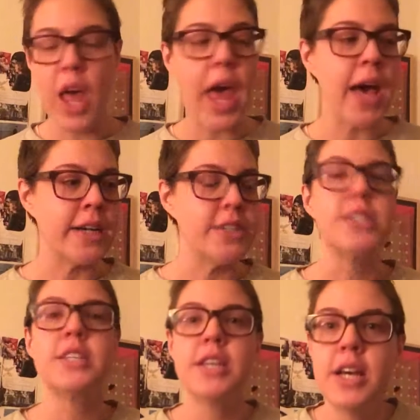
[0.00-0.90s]

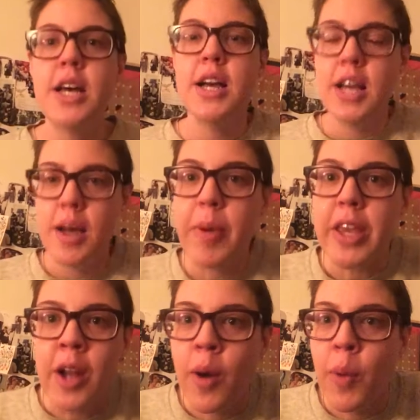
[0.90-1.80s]
But
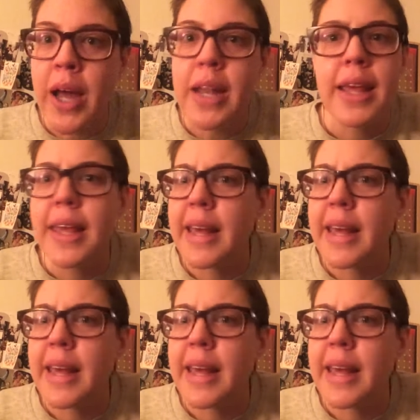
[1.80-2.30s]
you know what?